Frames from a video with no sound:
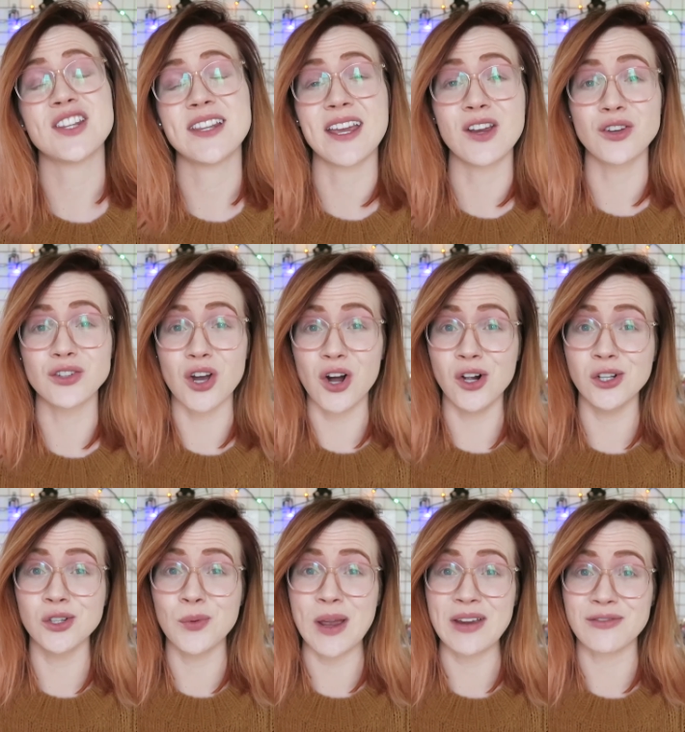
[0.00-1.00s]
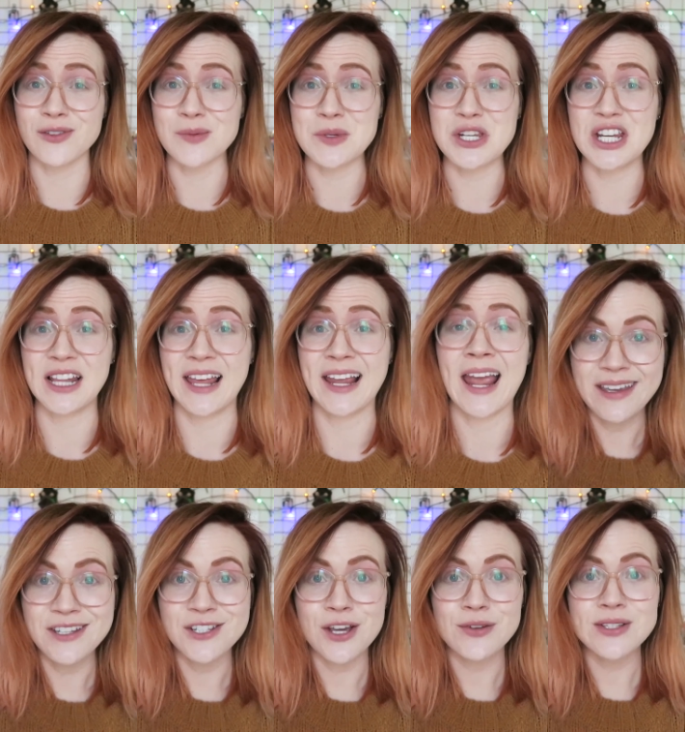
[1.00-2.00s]
that I got all the way from Chile.
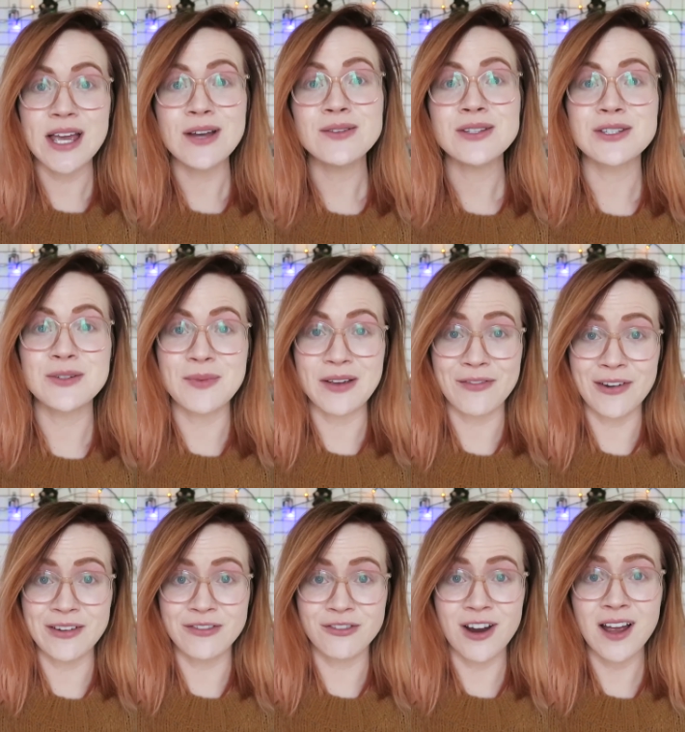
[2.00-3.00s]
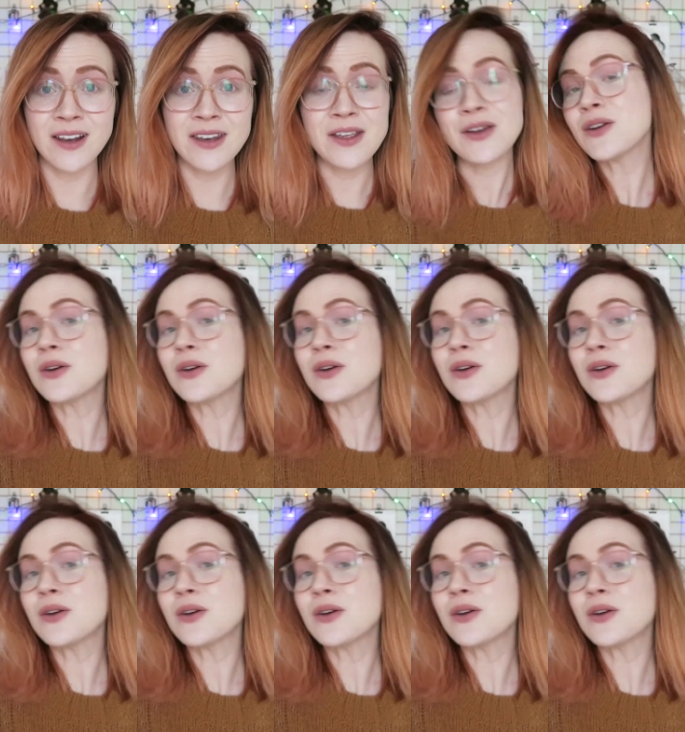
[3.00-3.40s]
A shout out to my friend Fran